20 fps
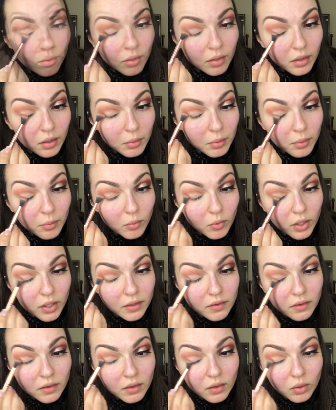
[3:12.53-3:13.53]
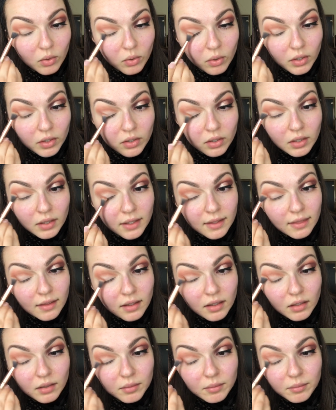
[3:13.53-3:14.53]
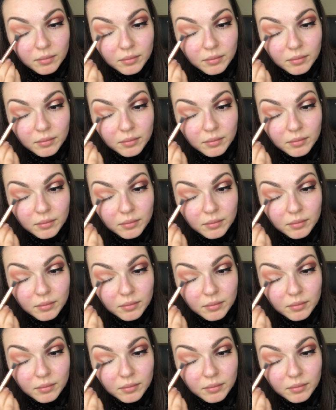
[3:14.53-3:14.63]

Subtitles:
A little bit more into the corner like that.